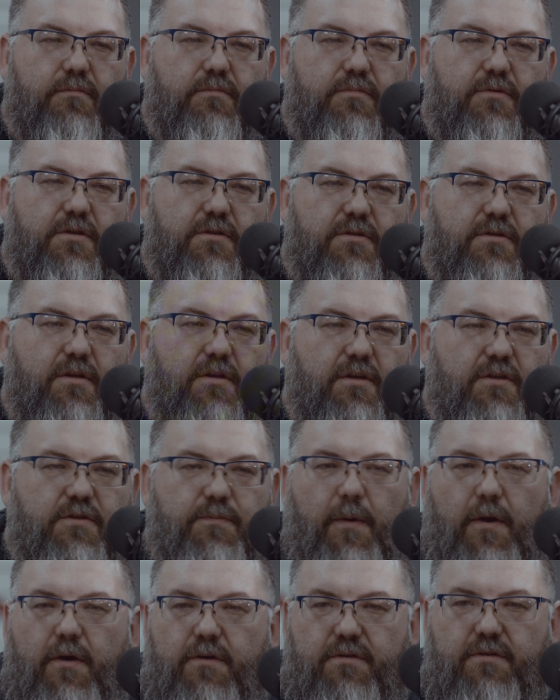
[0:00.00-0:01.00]
Just the
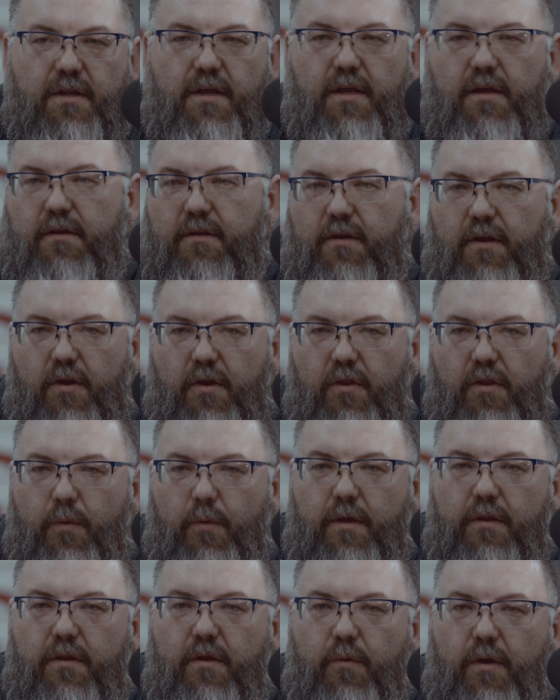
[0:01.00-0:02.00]
experience of that.
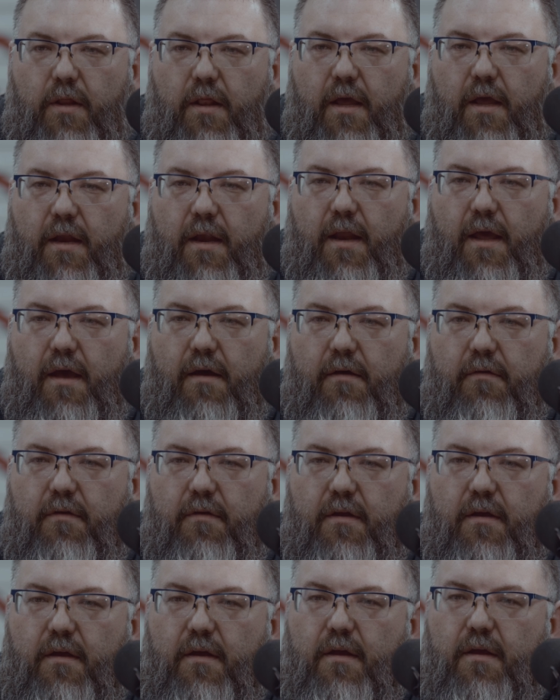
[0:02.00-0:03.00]
That's got laid down. Feels
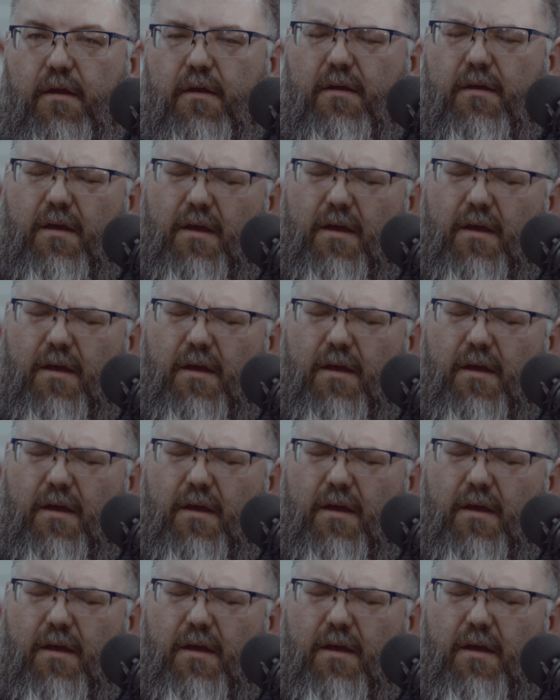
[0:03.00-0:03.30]
so good.